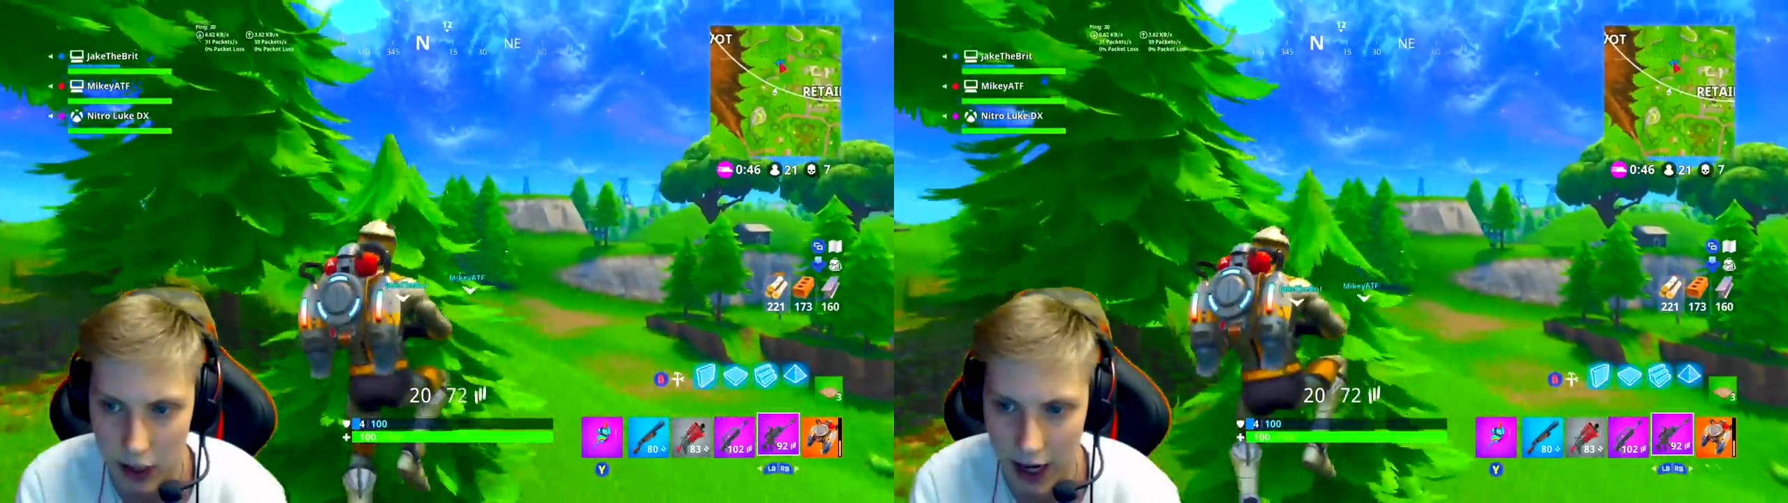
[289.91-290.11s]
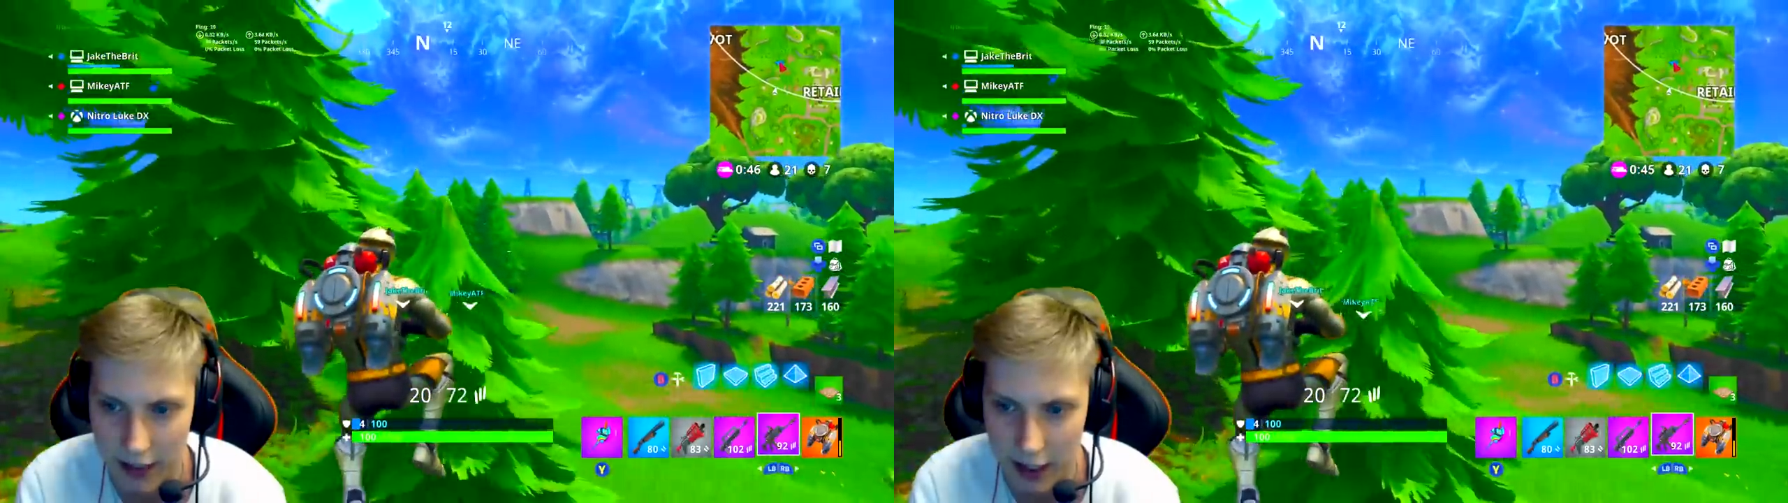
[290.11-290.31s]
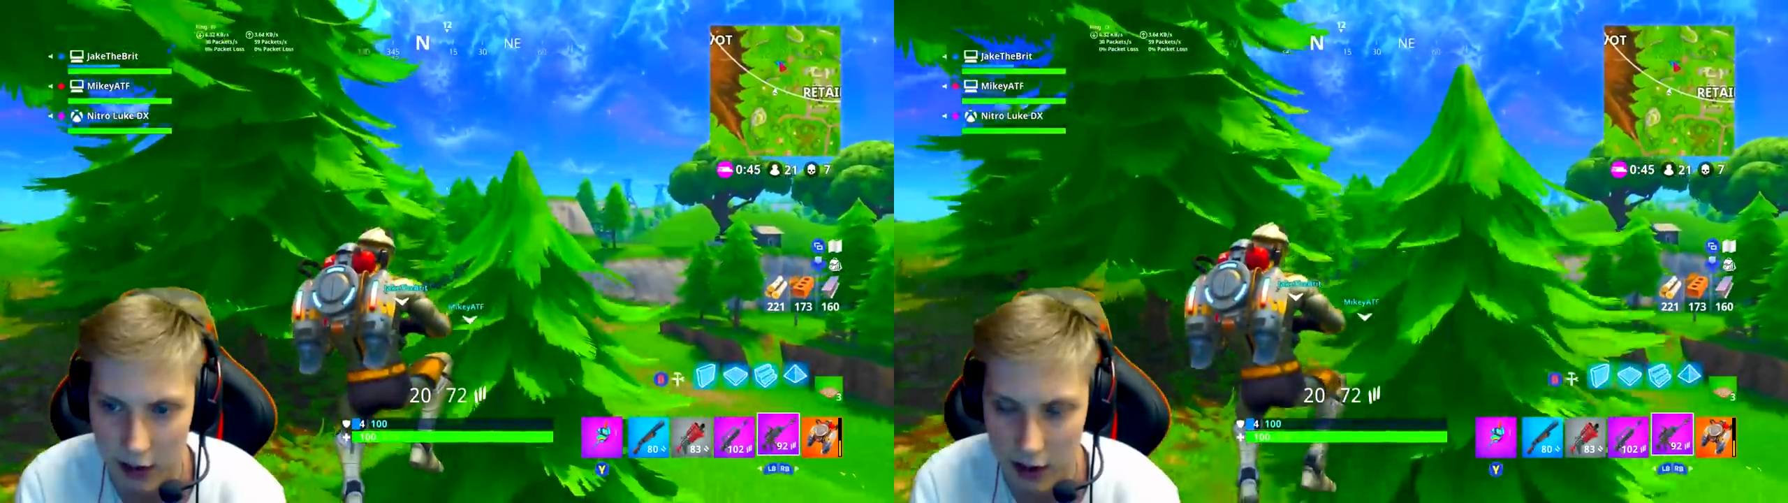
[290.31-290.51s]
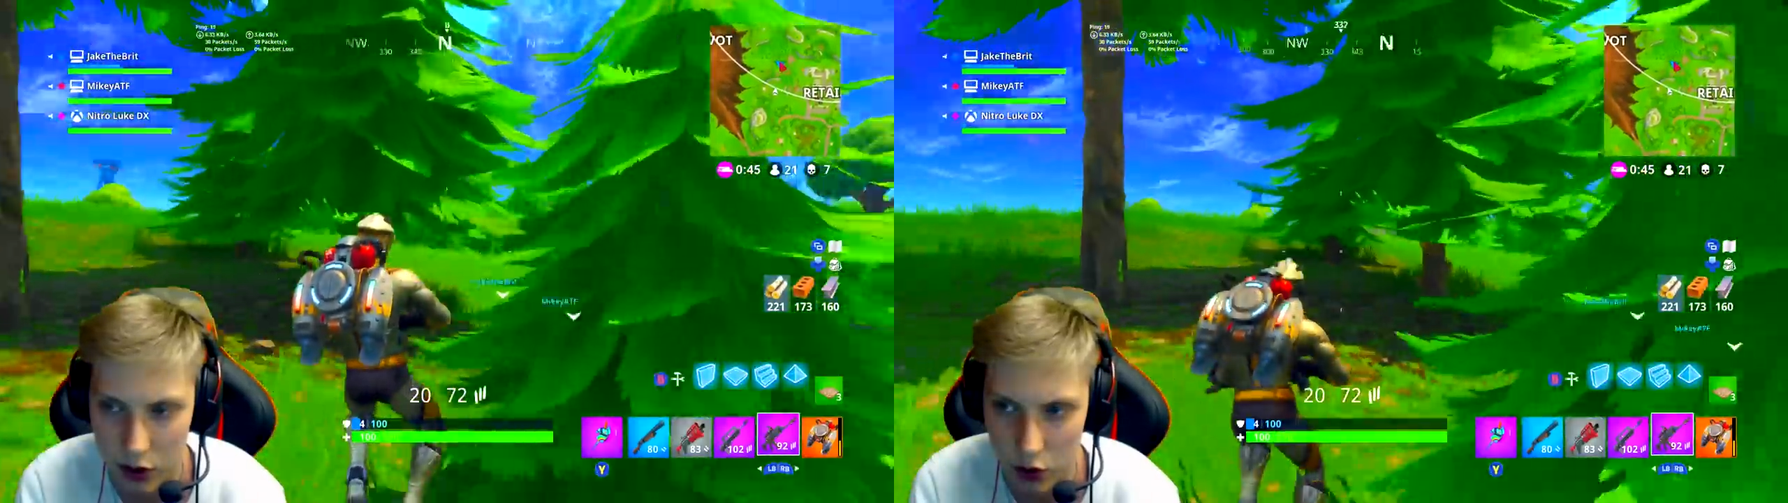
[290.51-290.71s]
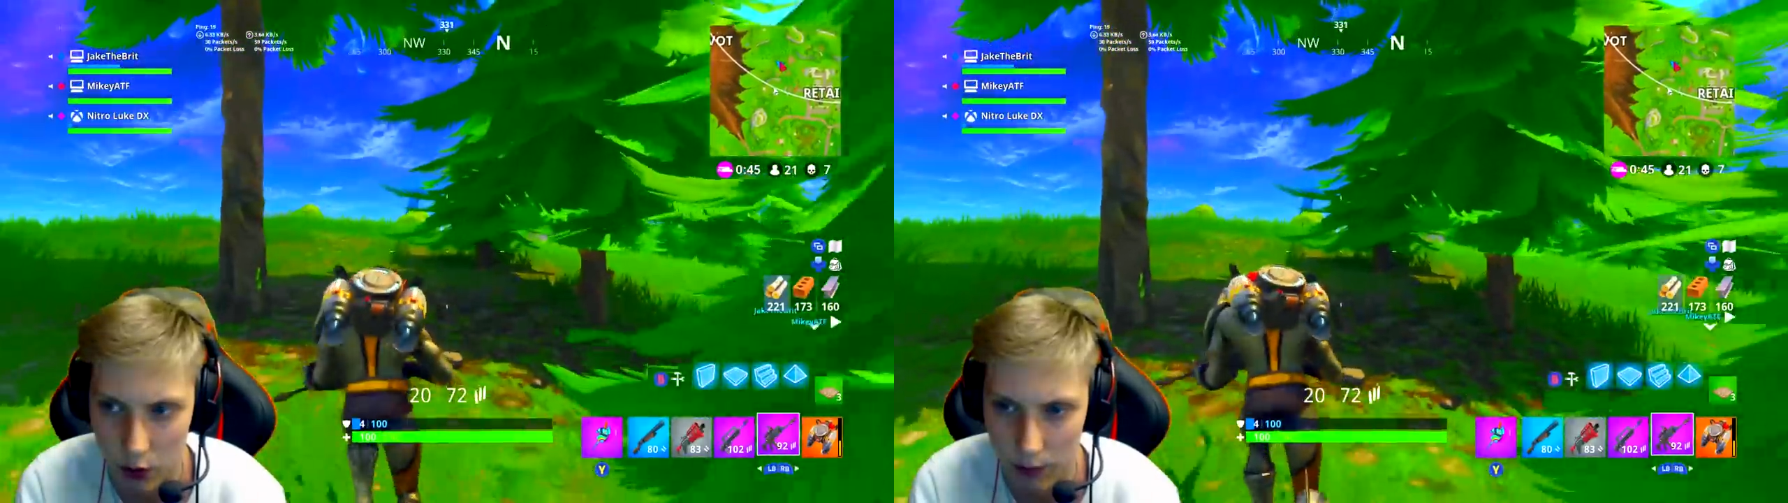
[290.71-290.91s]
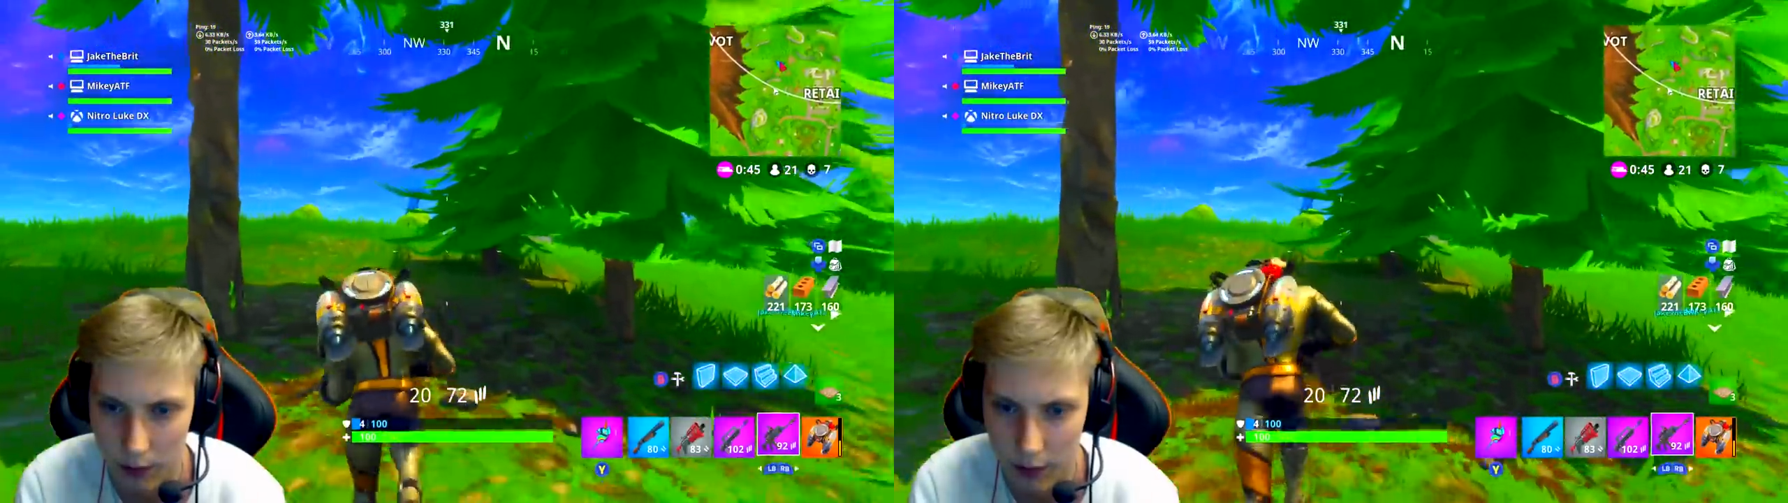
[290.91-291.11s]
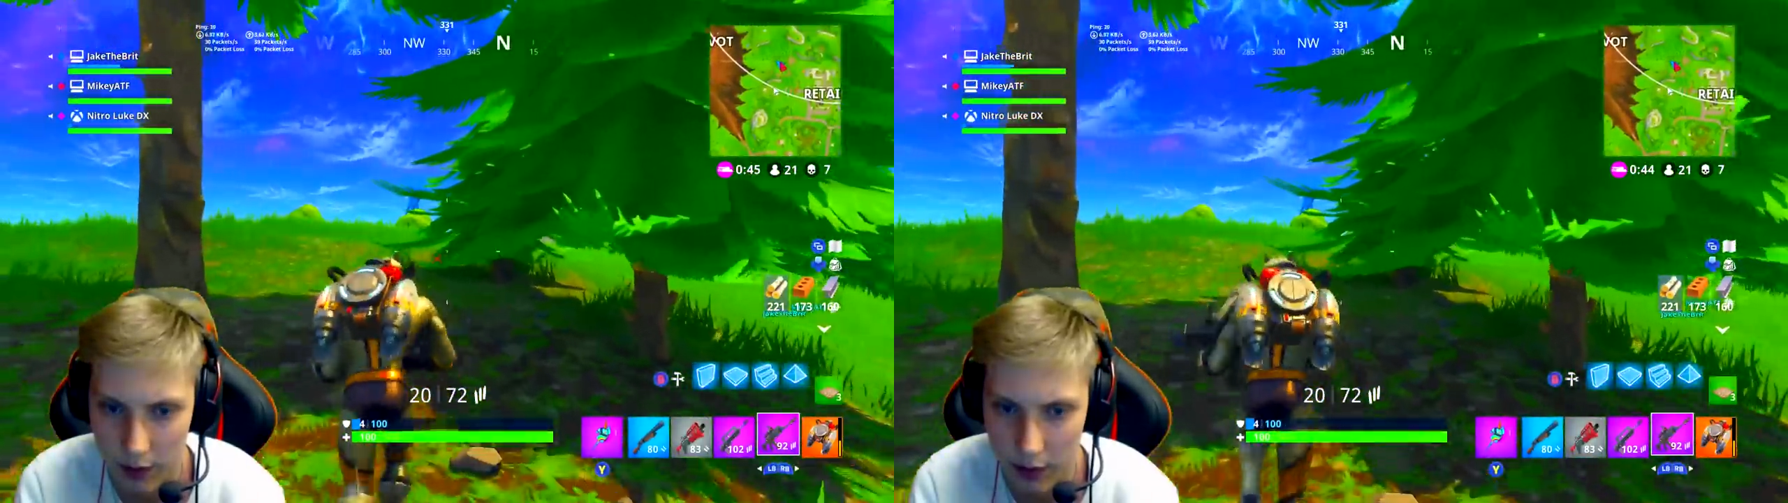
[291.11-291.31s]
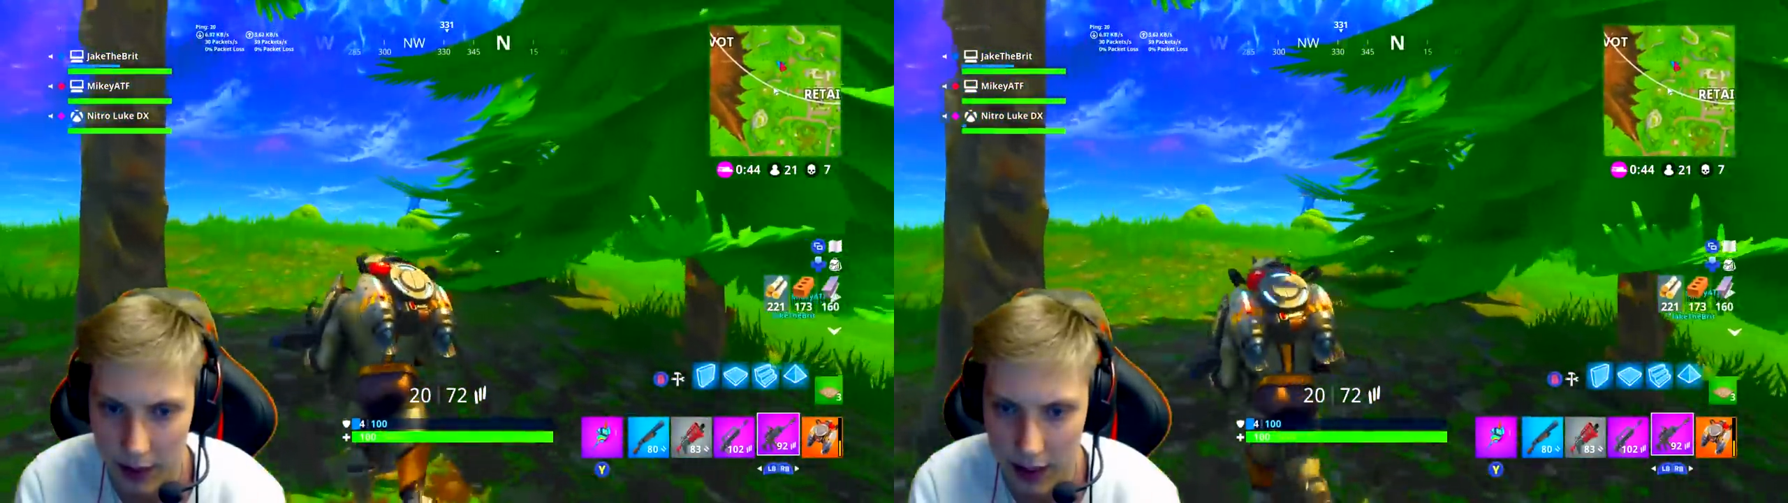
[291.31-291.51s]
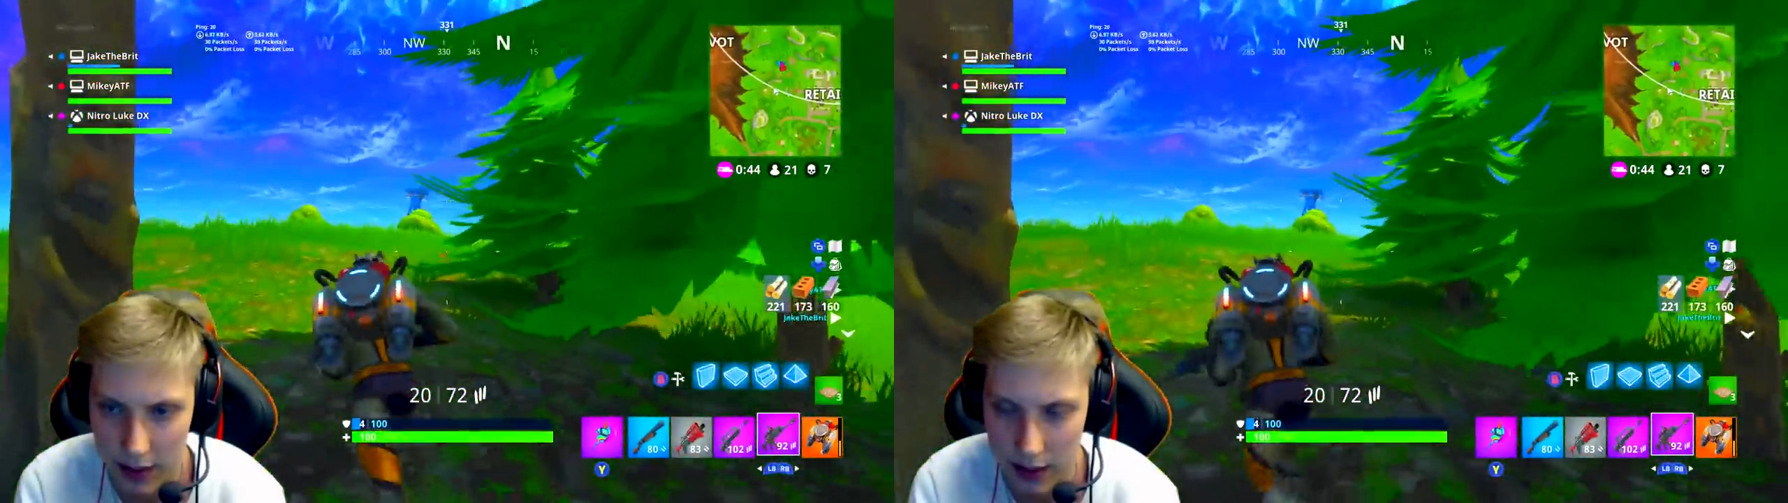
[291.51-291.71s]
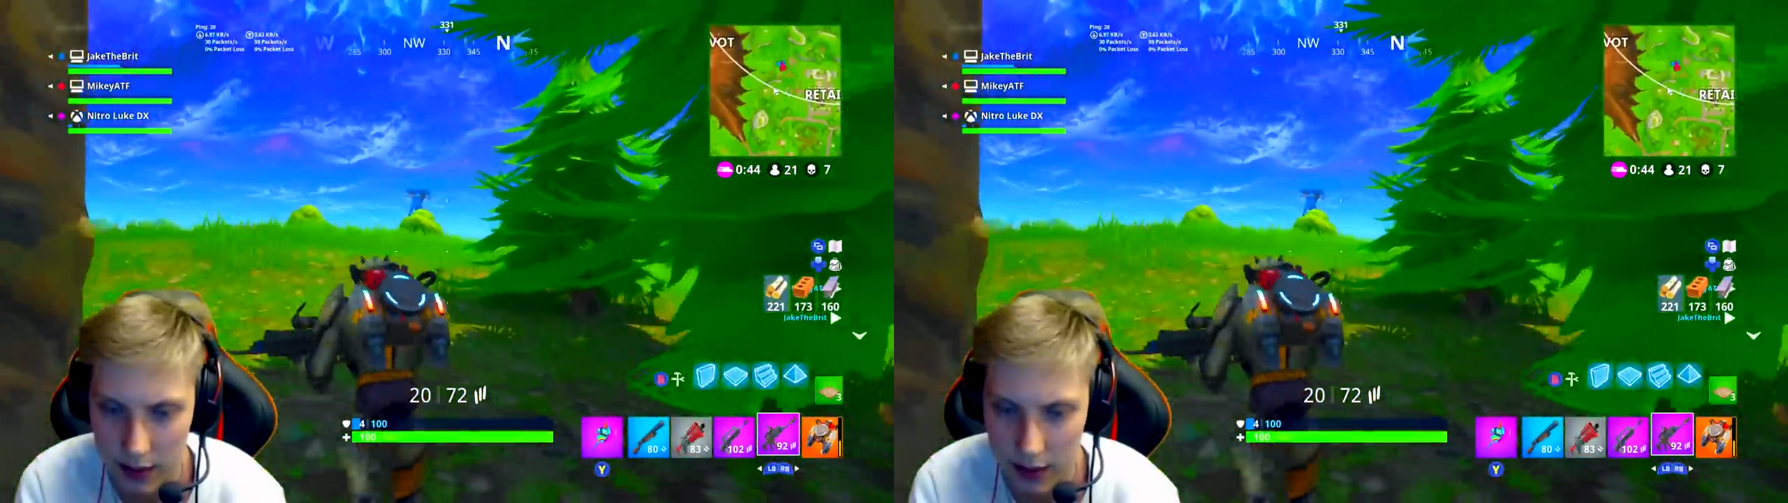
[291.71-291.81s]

as they're in the storm. Be easy.